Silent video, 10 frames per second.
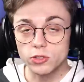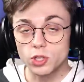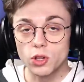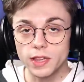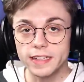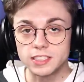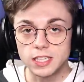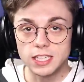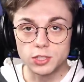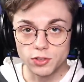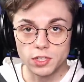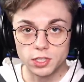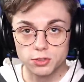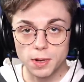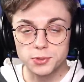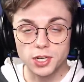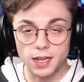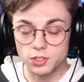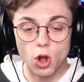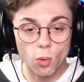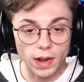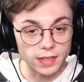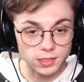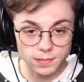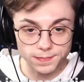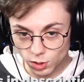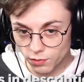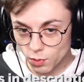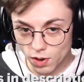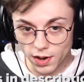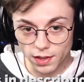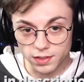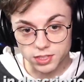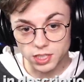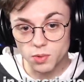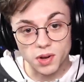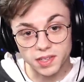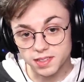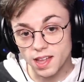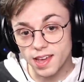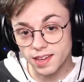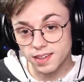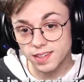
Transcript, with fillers: Also, links to these are in the description, as always. So if you want to see what it's like,